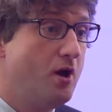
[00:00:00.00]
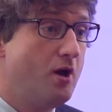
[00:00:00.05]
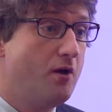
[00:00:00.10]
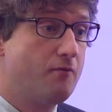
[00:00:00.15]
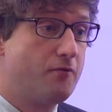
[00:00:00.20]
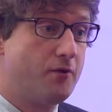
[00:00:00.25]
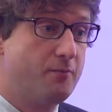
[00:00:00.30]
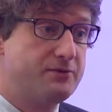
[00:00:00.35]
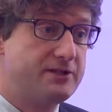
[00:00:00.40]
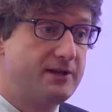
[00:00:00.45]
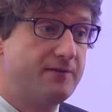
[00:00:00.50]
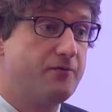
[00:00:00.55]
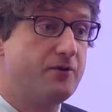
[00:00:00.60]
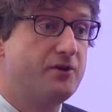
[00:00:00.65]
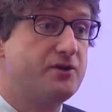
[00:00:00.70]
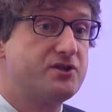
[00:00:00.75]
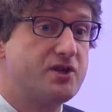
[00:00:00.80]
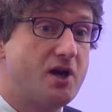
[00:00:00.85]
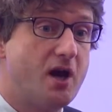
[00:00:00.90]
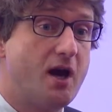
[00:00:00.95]
from
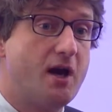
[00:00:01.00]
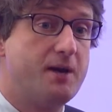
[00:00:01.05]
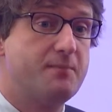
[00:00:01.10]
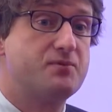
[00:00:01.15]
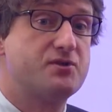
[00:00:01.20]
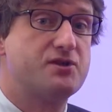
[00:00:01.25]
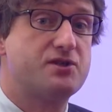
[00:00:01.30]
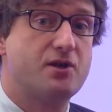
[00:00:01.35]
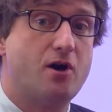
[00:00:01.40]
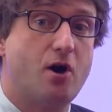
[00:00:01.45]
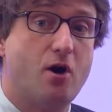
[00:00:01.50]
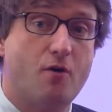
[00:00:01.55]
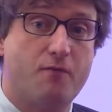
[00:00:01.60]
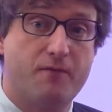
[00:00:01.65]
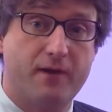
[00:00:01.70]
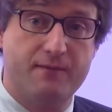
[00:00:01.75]
different types of